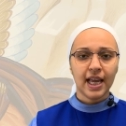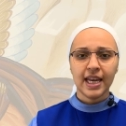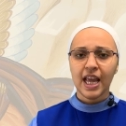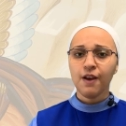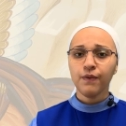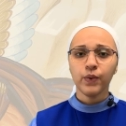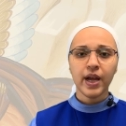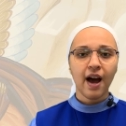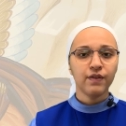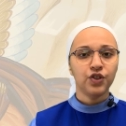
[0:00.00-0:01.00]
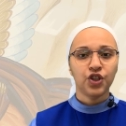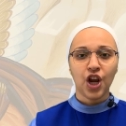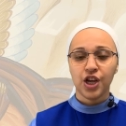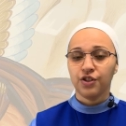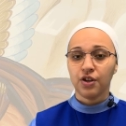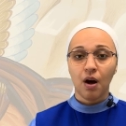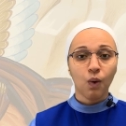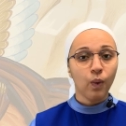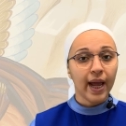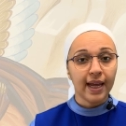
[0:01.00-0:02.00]
And if we have changed our
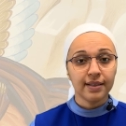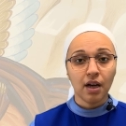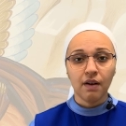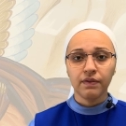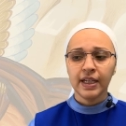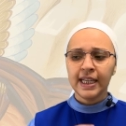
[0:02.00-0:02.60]
ways of